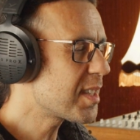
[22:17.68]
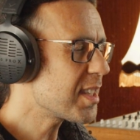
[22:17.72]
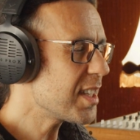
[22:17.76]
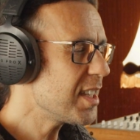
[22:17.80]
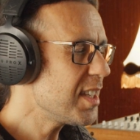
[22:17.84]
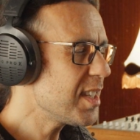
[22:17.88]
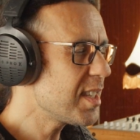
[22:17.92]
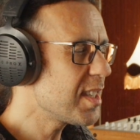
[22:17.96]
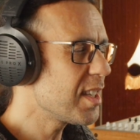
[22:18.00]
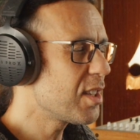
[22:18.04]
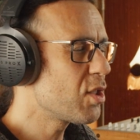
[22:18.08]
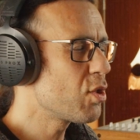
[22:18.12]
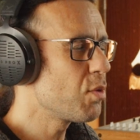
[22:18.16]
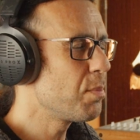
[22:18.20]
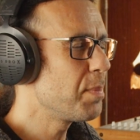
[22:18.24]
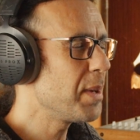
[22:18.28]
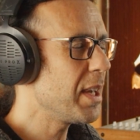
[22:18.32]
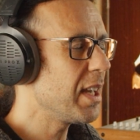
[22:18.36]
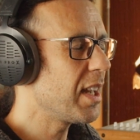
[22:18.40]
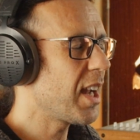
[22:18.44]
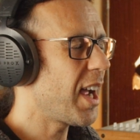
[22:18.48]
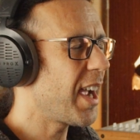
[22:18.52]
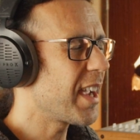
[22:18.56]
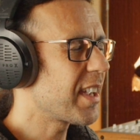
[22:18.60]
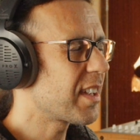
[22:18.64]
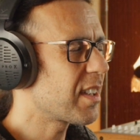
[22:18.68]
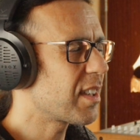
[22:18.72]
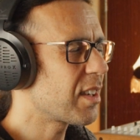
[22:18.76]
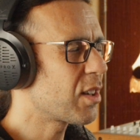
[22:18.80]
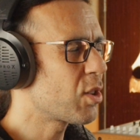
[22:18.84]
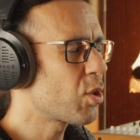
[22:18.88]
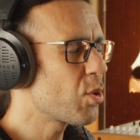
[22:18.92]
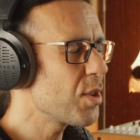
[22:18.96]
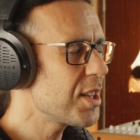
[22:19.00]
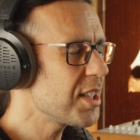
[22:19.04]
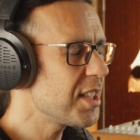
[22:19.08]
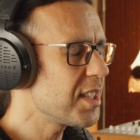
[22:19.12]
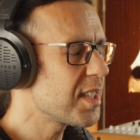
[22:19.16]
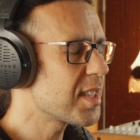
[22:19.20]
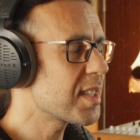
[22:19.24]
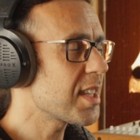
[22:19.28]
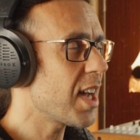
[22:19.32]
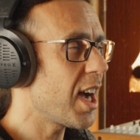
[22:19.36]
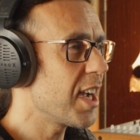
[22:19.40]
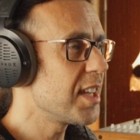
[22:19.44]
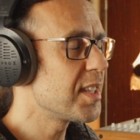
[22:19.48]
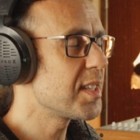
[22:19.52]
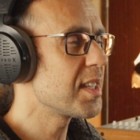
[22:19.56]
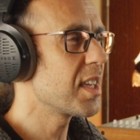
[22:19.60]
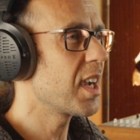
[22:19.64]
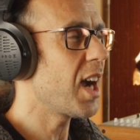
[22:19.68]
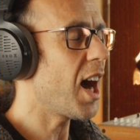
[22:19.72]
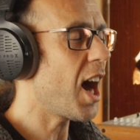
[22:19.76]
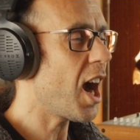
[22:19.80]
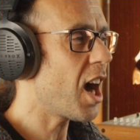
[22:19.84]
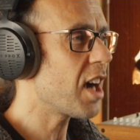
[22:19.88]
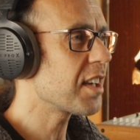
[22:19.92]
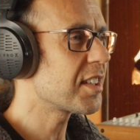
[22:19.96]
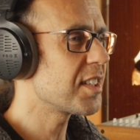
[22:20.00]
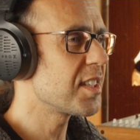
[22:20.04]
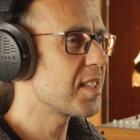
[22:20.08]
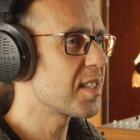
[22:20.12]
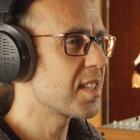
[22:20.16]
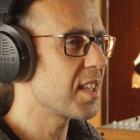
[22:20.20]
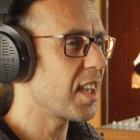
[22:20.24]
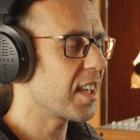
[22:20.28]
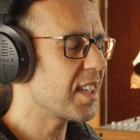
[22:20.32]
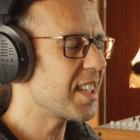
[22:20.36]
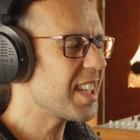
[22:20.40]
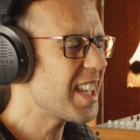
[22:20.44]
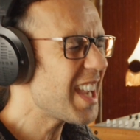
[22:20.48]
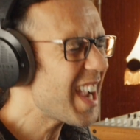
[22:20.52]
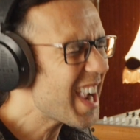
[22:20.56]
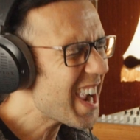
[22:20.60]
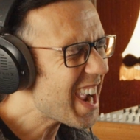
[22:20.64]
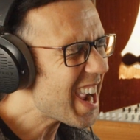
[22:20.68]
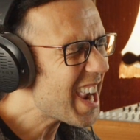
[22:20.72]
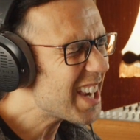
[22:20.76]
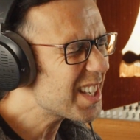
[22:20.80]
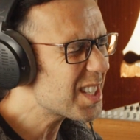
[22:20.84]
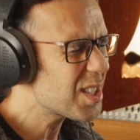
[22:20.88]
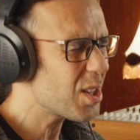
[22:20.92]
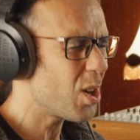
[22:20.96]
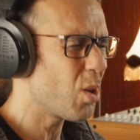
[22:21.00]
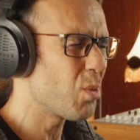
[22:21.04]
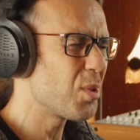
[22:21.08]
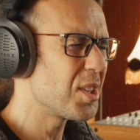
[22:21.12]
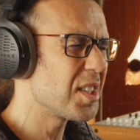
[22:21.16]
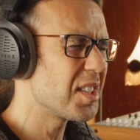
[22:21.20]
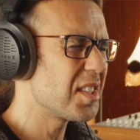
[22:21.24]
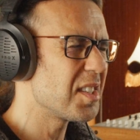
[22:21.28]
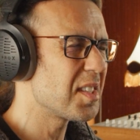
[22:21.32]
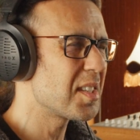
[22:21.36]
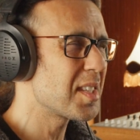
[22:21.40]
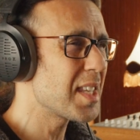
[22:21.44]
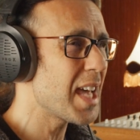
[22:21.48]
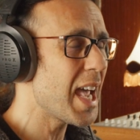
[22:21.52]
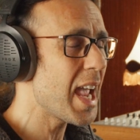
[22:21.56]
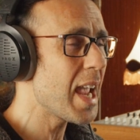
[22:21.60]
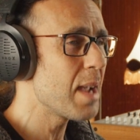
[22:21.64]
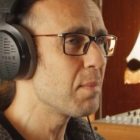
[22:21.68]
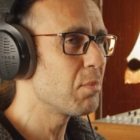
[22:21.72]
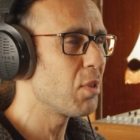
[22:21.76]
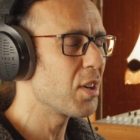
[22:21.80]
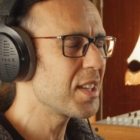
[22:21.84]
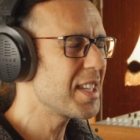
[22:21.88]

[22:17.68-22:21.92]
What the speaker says: easy to be like criticizing artists, like, it's always the same, or